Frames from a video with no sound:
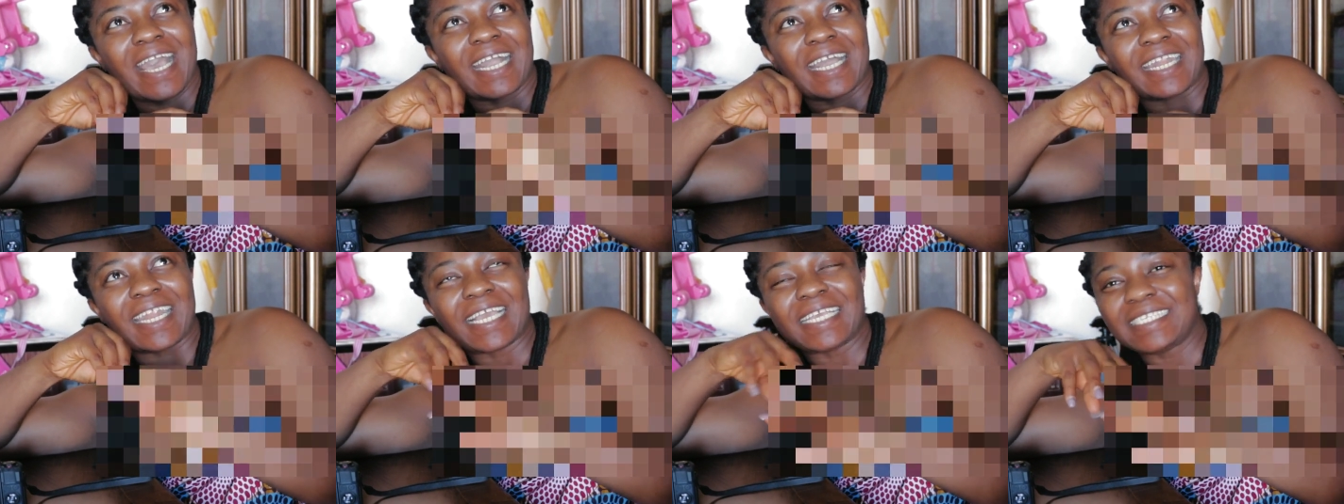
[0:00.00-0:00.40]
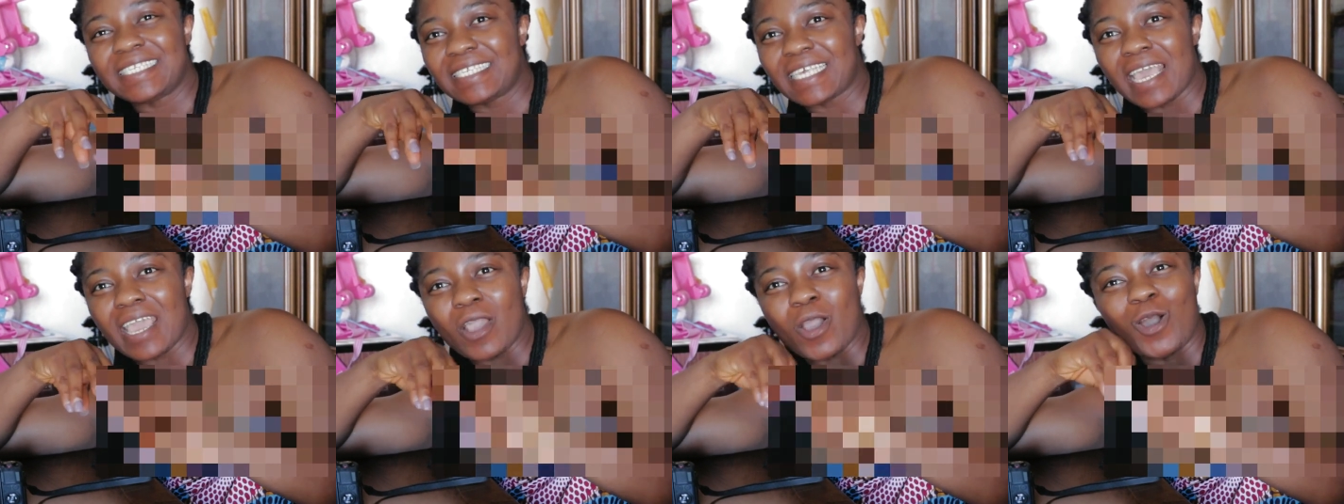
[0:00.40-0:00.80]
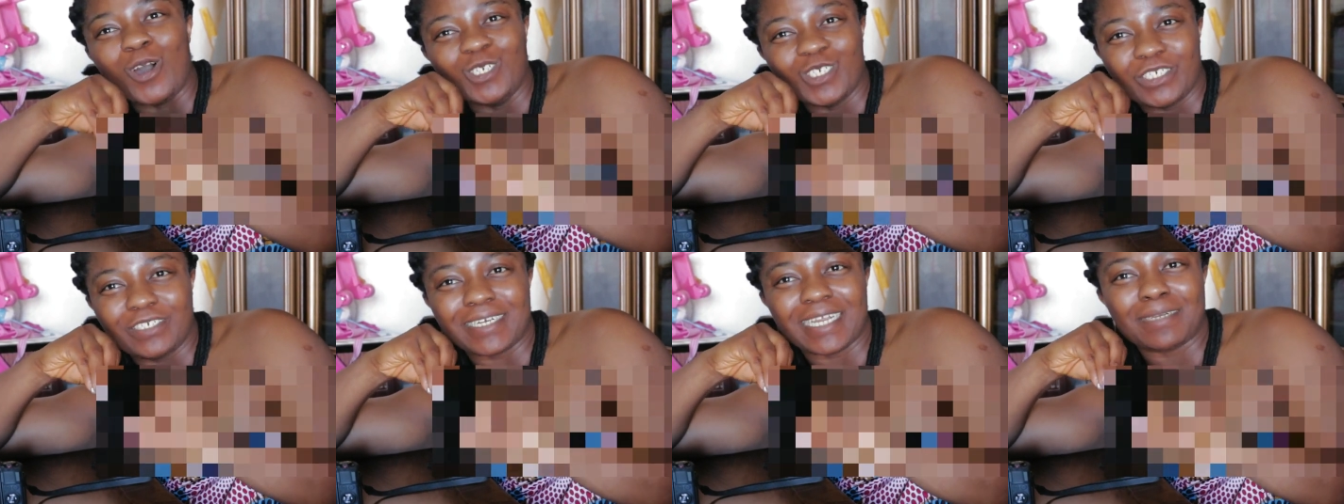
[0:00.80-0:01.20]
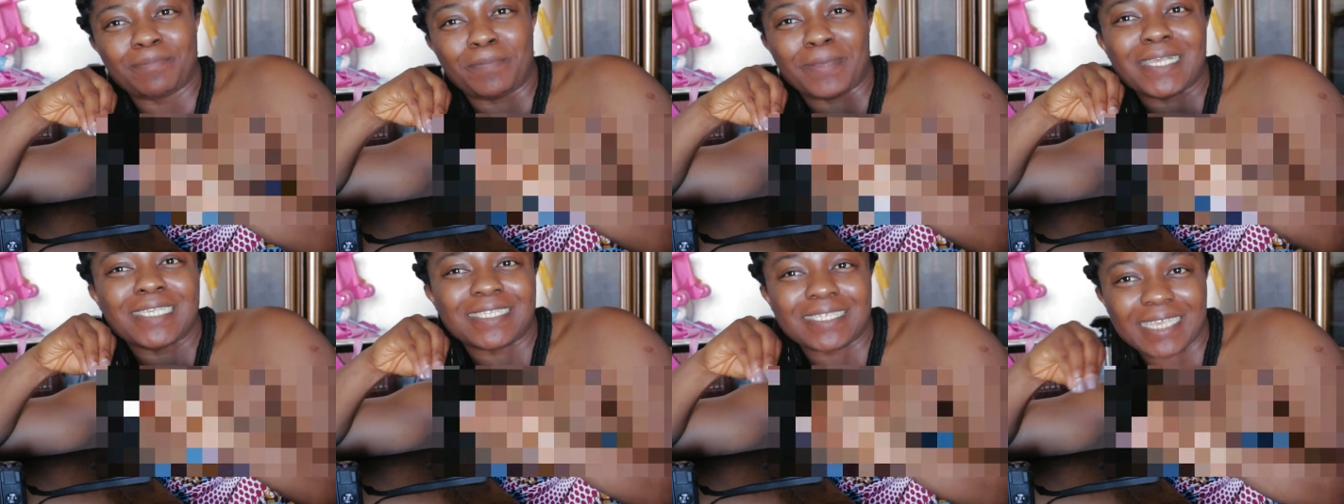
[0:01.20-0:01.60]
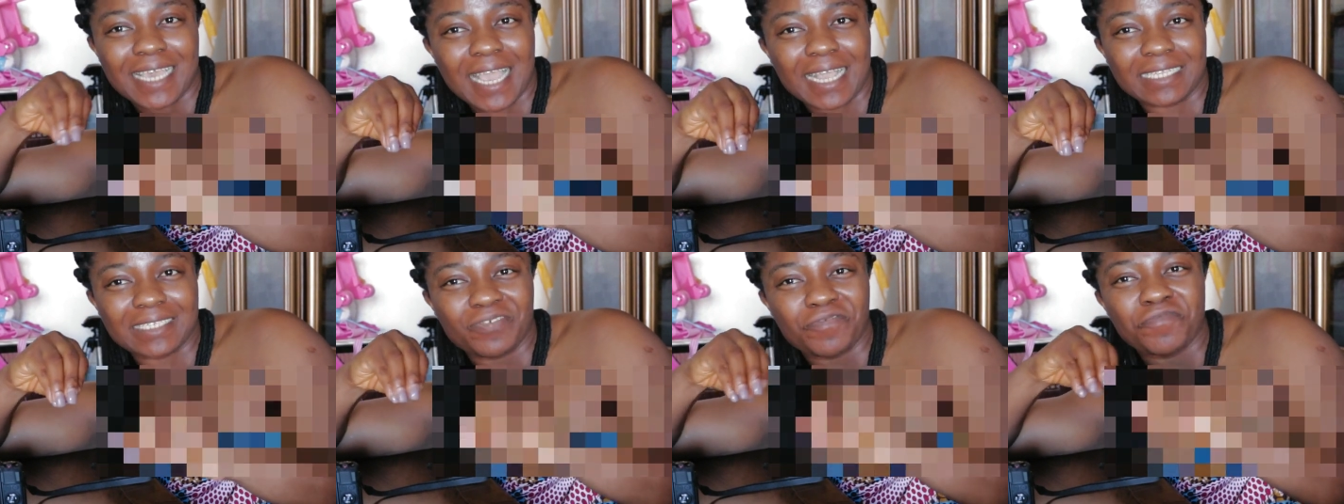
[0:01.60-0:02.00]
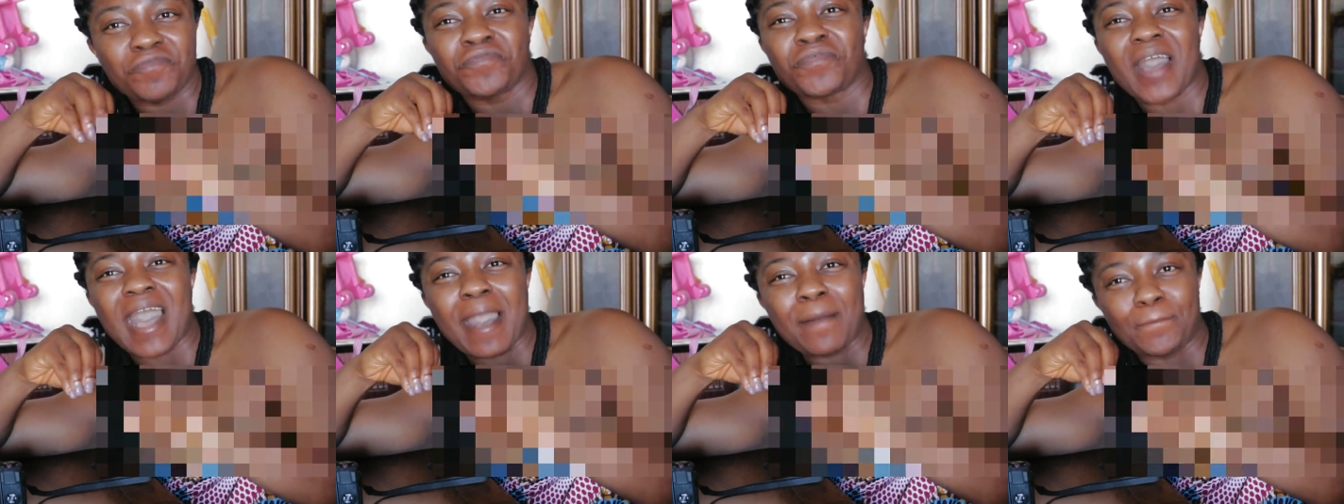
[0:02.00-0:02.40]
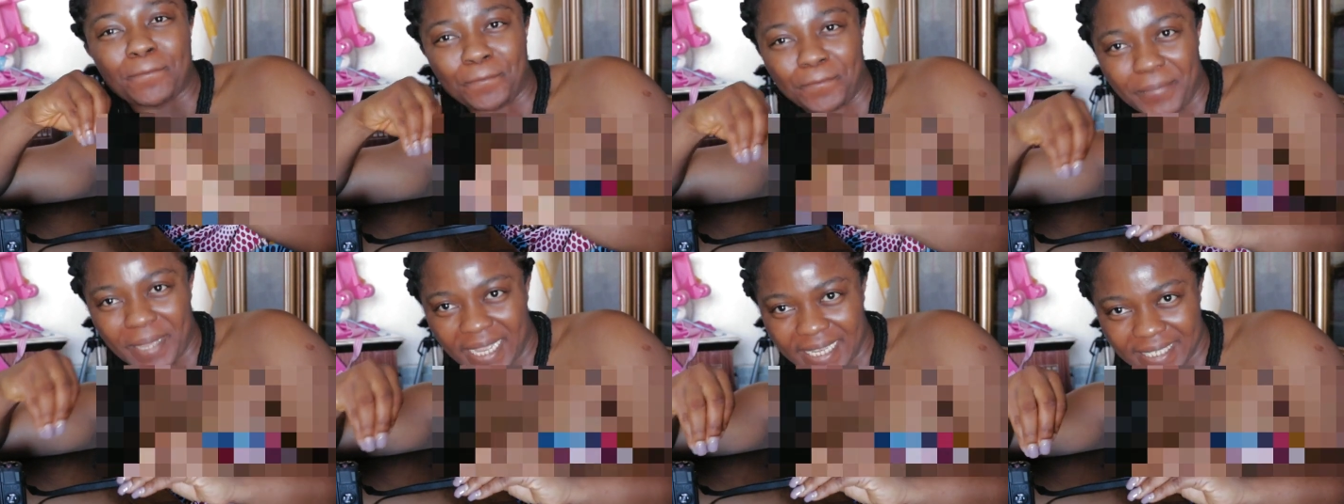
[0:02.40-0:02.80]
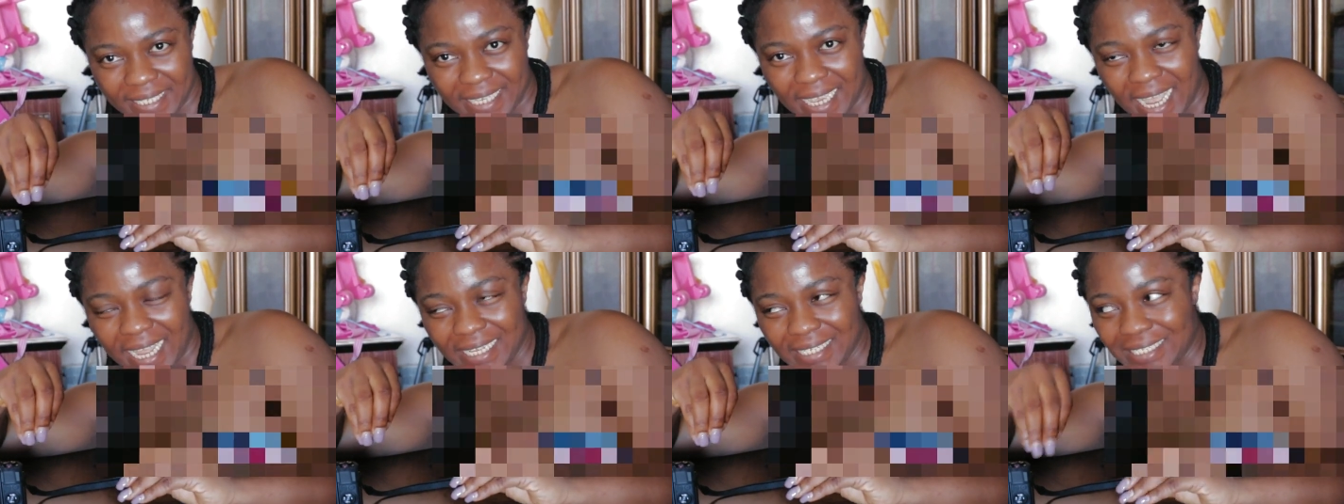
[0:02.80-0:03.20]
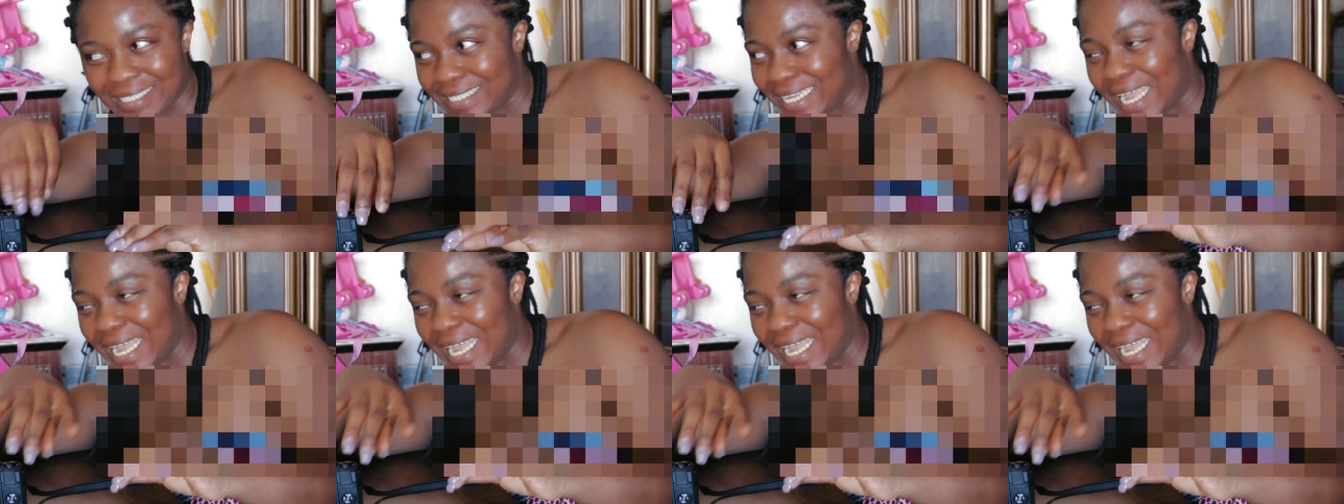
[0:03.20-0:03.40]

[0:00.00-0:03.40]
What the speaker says: can I say 100% far better